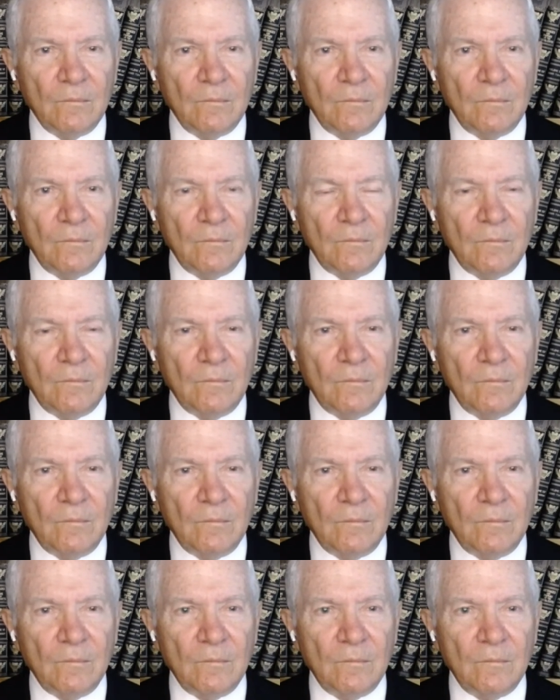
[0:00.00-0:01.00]

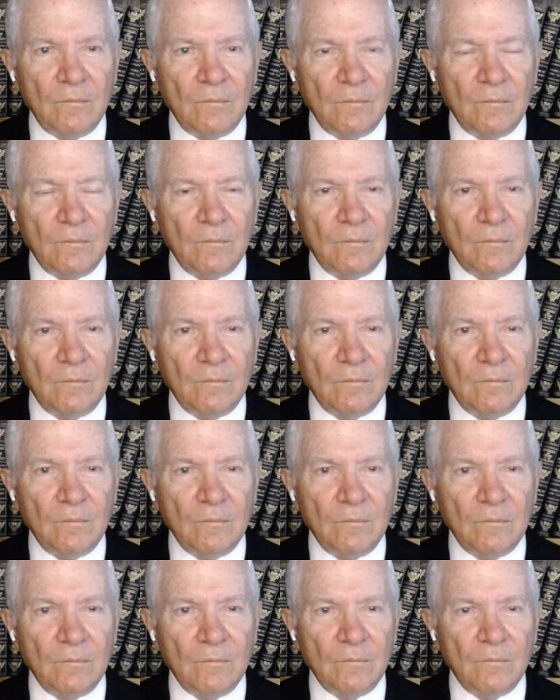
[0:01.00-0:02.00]

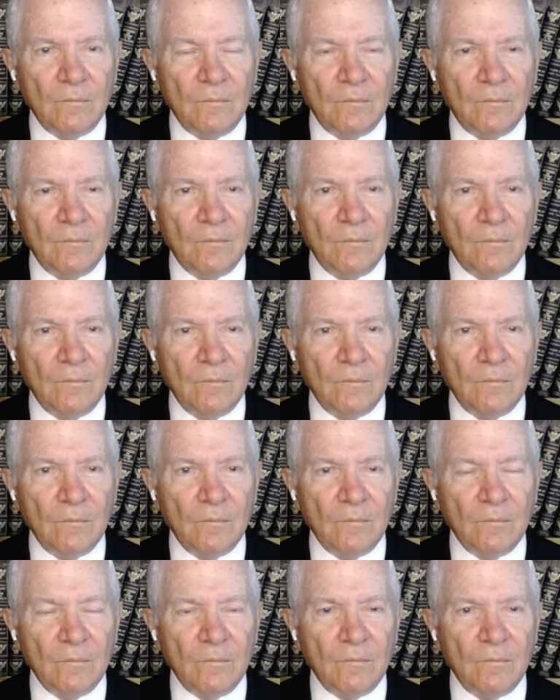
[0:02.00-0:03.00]

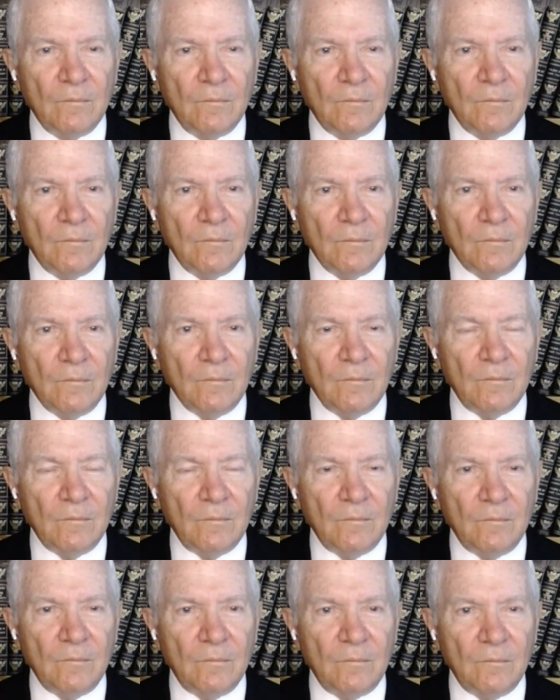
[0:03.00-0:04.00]

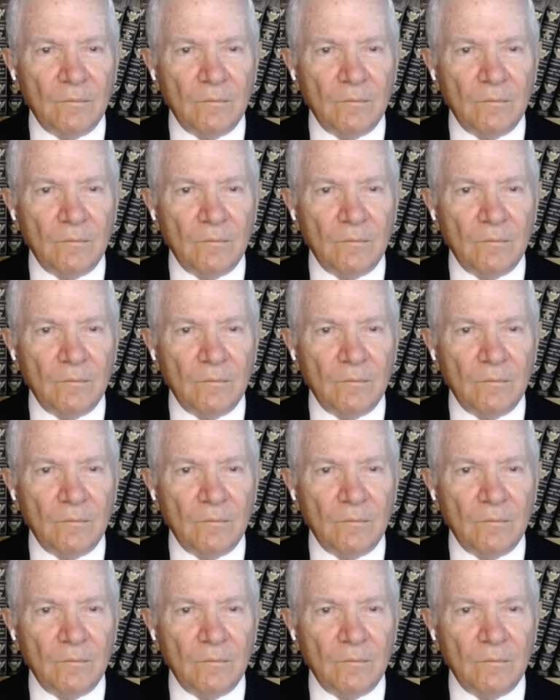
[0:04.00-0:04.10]
[no speech]